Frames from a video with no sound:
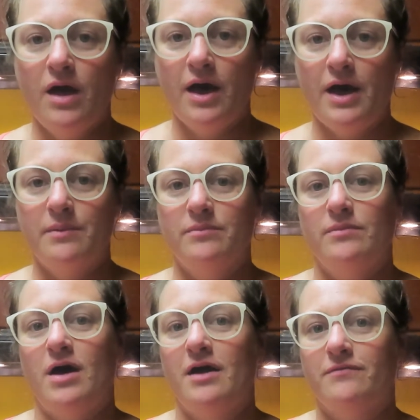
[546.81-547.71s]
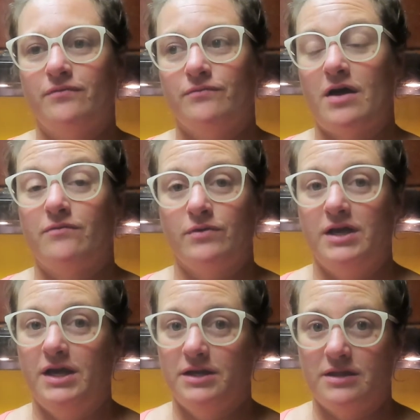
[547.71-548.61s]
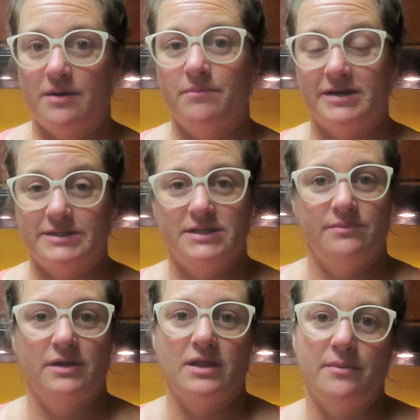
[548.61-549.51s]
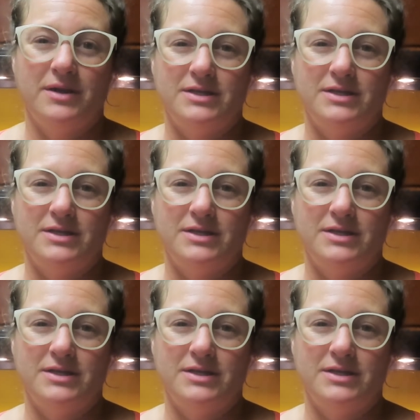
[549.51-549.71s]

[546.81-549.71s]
I've reheated them by steaming them.